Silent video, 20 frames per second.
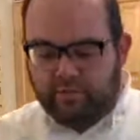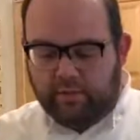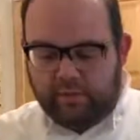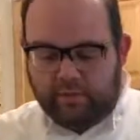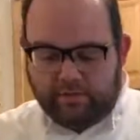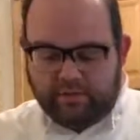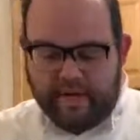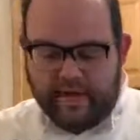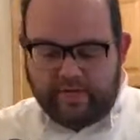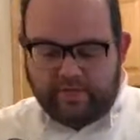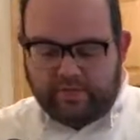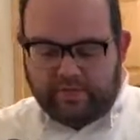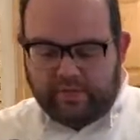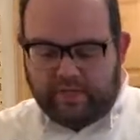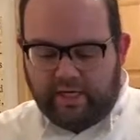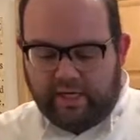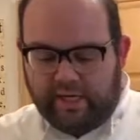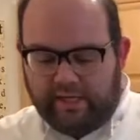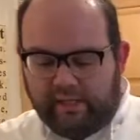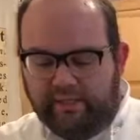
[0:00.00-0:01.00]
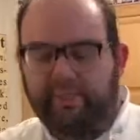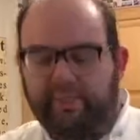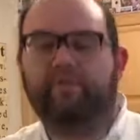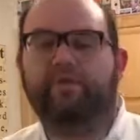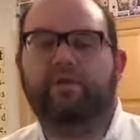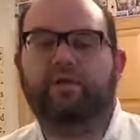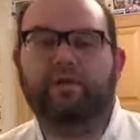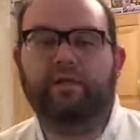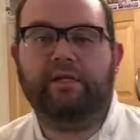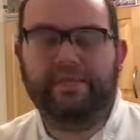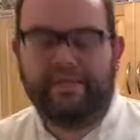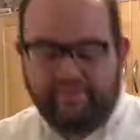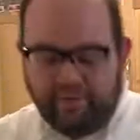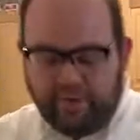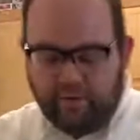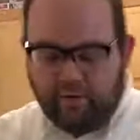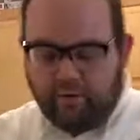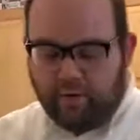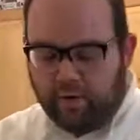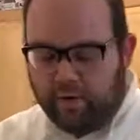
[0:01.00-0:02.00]
It's actually a
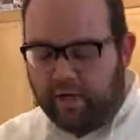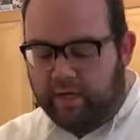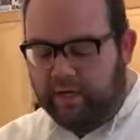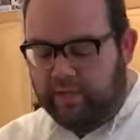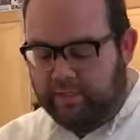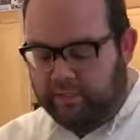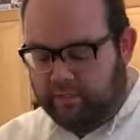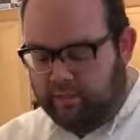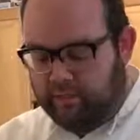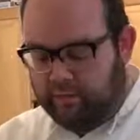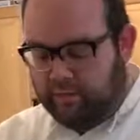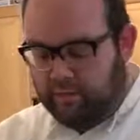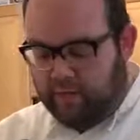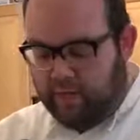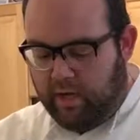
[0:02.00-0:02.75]
living organism.